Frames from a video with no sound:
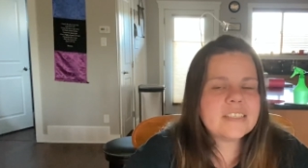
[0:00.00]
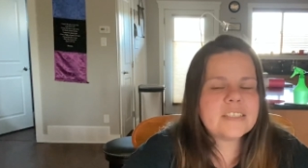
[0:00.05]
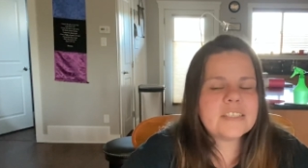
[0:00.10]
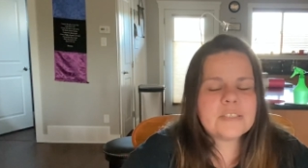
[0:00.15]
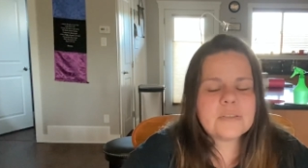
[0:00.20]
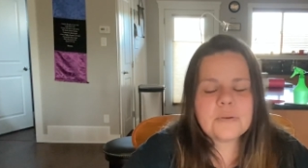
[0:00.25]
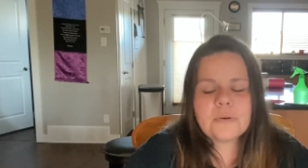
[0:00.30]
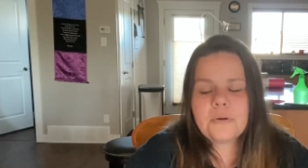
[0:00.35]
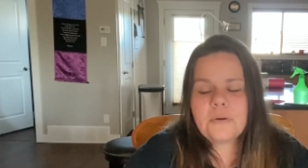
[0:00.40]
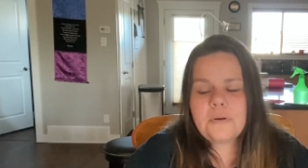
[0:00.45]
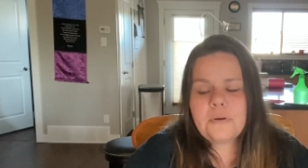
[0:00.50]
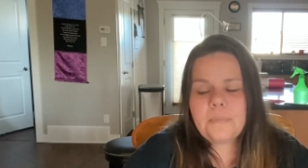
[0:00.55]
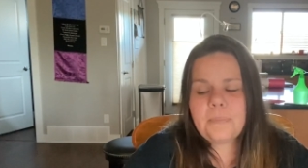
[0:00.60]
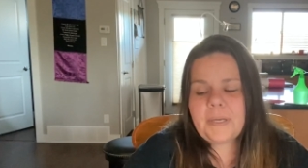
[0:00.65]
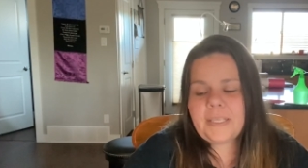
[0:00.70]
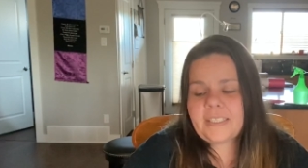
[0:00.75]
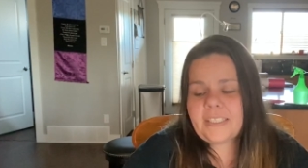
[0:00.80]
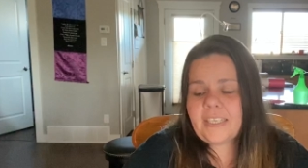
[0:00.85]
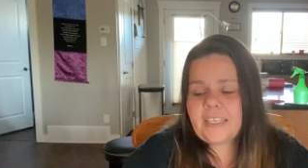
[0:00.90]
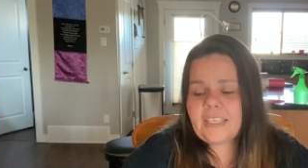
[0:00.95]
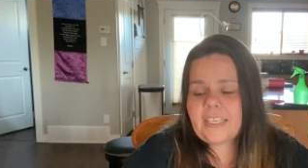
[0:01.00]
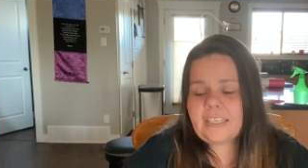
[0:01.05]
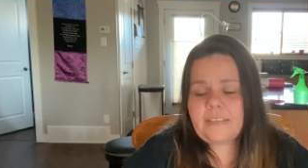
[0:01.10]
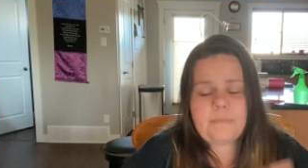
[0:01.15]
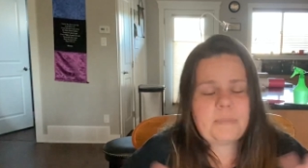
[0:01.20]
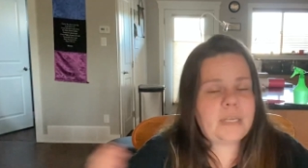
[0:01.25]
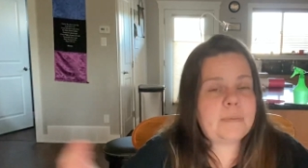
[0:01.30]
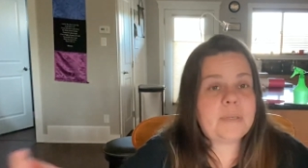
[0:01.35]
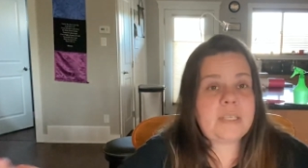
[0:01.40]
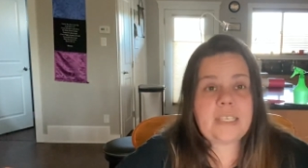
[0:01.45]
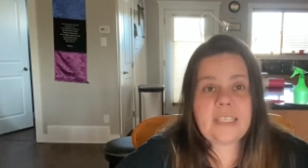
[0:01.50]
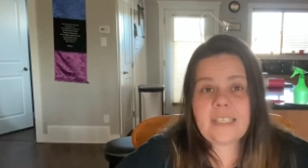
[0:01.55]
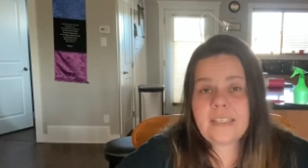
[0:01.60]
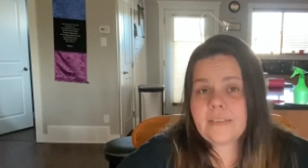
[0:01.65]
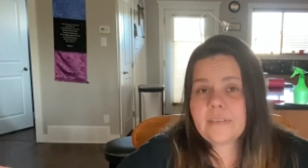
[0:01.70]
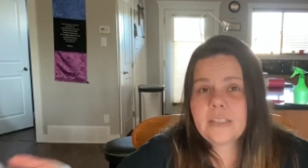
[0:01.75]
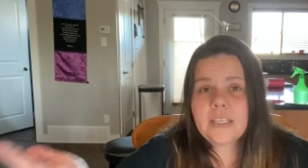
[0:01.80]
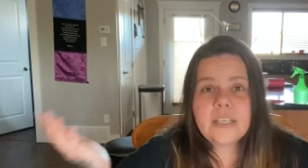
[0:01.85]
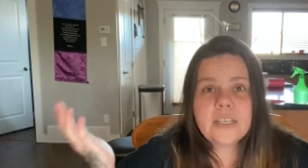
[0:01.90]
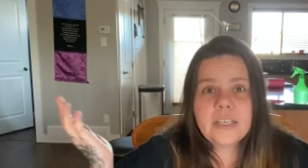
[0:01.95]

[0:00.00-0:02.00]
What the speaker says: So, but then again, maybe